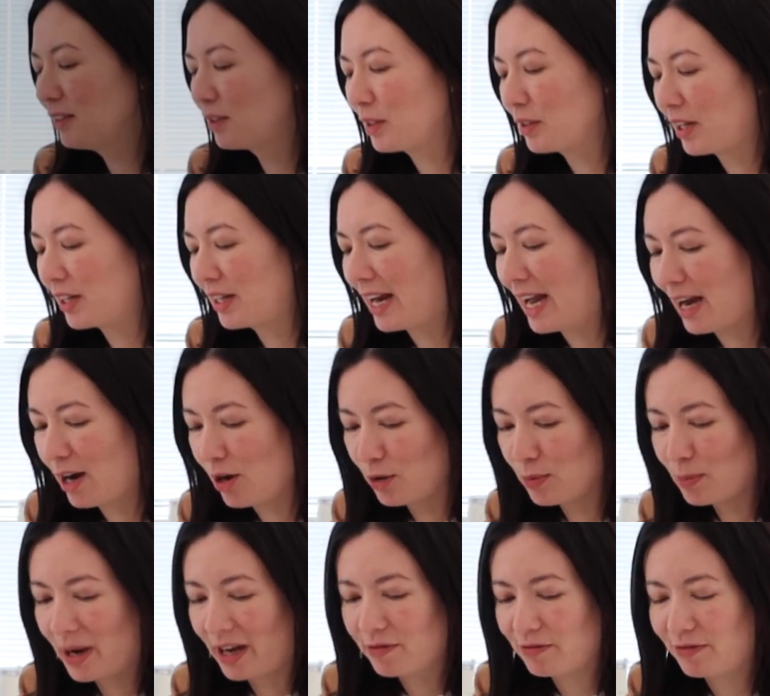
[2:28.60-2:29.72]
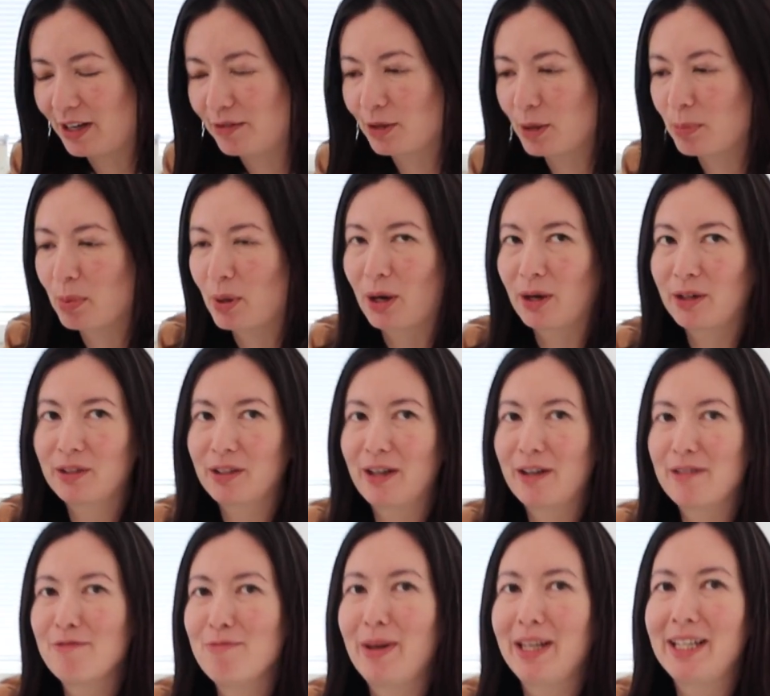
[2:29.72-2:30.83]
is now my favorite part
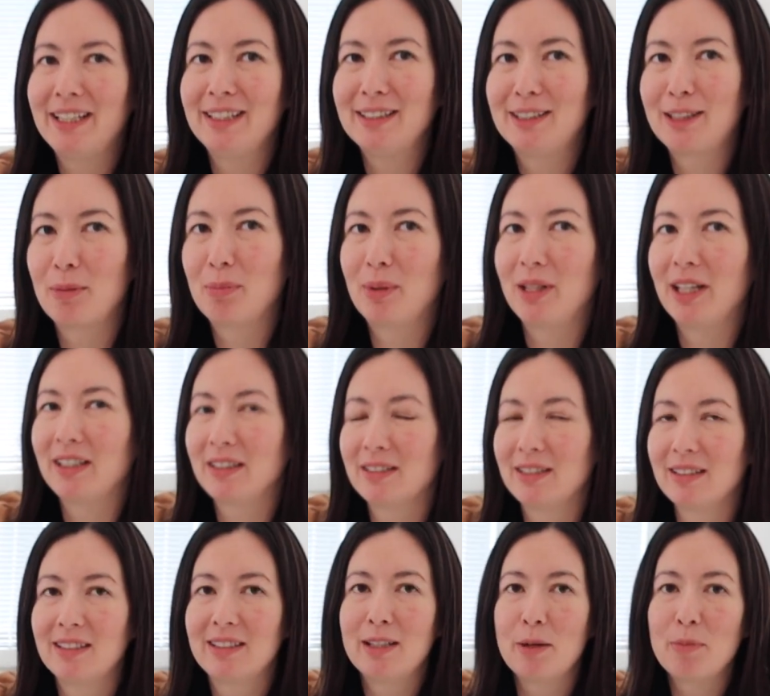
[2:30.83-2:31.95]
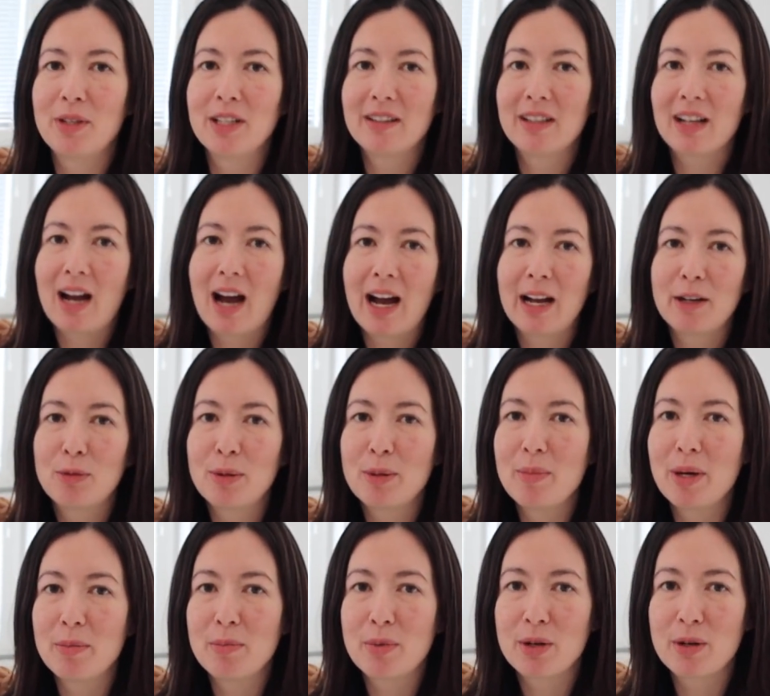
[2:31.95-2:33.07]
of making dumplings, and something that I
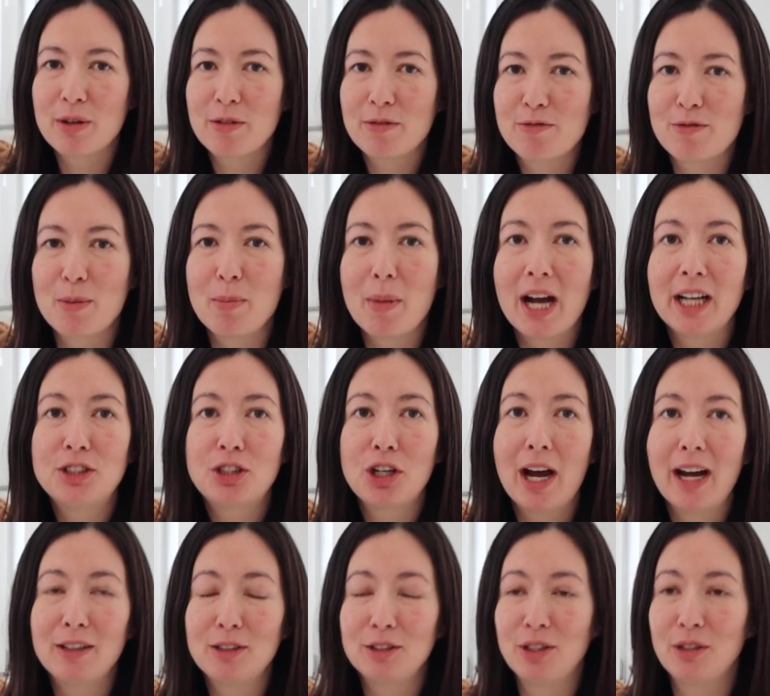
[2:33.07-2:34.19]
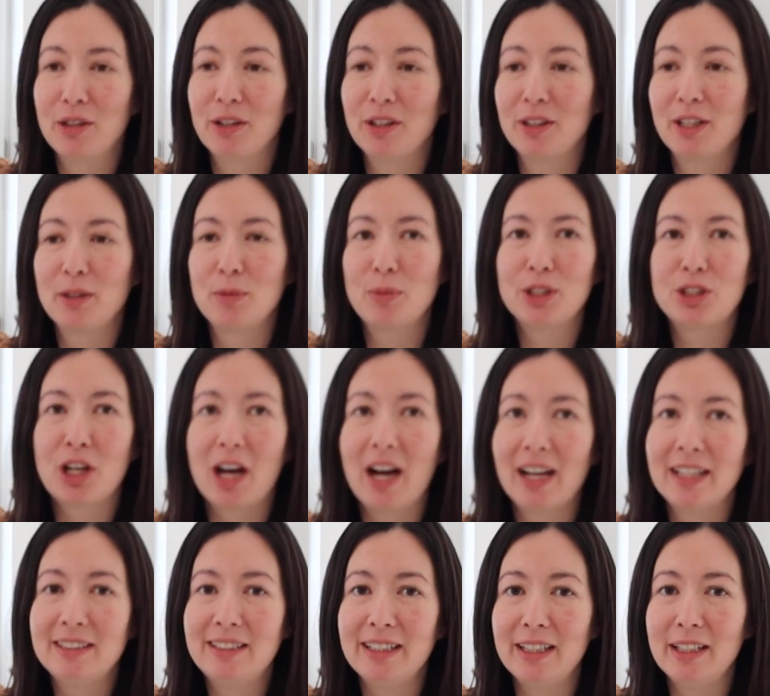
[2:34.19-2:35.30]
remember from my childhood in which
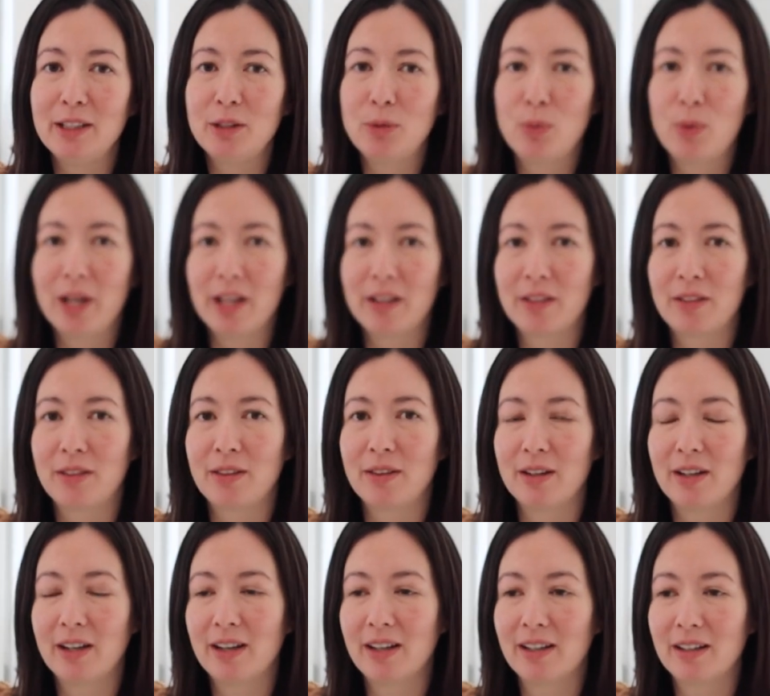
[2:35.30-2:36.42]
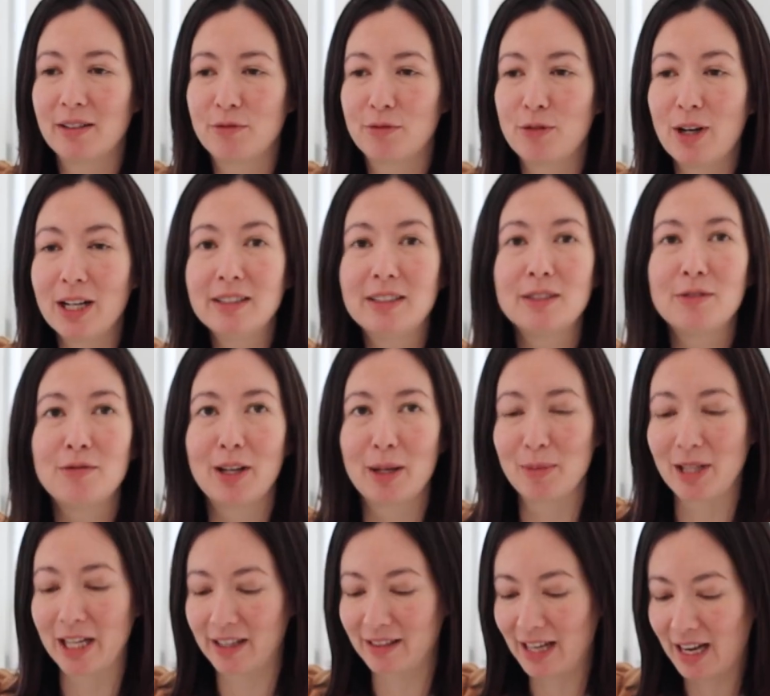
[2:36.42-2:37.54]
I did with friends and
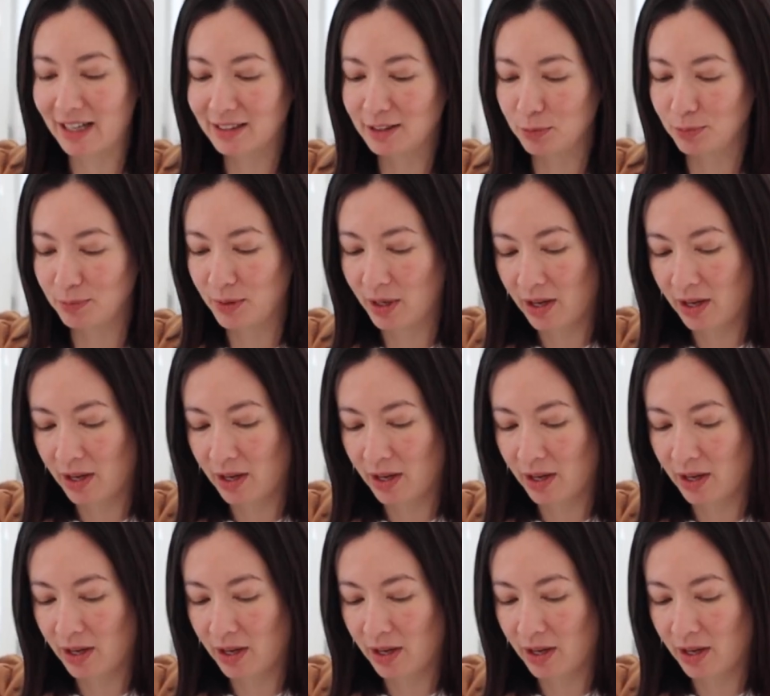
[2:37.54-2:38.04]
family. That's